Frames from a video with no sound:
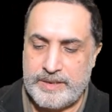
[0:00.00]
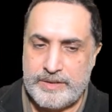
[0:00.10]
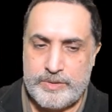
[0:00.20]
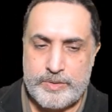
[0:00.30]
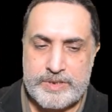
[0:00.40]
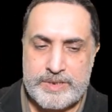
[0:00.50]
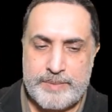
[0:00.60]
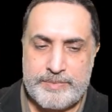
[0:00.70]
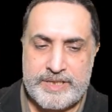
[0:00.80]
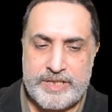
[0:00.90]
Notes
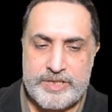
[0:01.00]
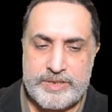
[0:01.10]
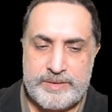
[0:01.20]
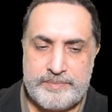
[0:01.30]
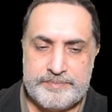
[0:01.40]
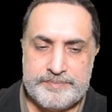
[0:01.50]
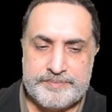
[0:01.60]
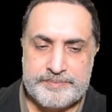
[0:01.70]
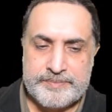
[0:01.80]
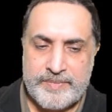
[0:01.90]
application,
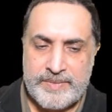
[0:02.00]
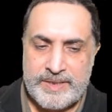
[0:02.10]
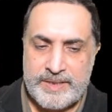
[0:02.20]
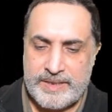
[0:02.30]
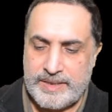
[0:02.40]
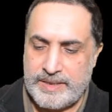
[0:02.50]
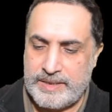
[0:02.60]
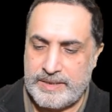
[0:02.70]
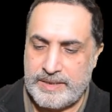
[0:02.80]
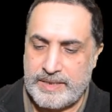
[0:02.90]

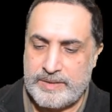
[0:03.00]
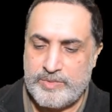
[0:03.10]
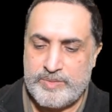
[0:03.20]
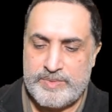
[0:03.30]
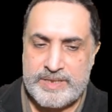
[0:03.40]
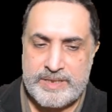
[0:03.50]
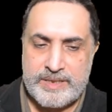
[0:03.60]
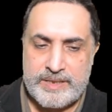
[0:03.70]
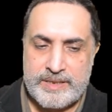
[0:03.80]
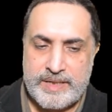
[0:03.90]
and at the moment
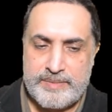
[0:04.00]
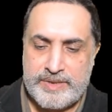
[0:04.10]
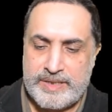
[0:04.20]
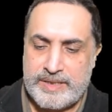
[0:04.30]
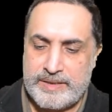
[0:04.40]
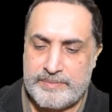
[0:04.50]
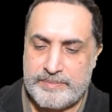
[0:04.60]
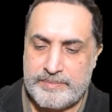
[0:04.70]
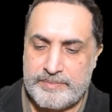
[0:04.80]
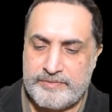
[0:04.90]
I'm in a
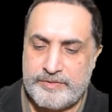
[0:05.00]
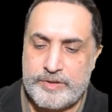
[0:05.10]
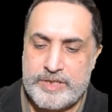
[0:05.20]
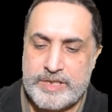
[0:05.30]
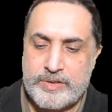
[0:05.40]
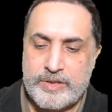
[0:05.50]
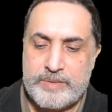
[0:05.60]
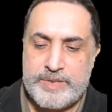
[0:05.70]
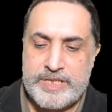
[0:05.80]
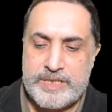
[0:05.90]
folder
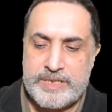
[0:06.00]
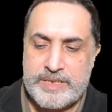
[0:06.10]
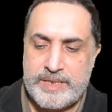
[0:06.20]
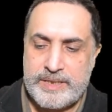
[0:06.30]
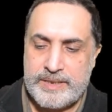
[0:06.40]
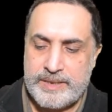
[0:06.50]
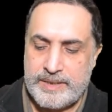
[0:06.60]
called BTT.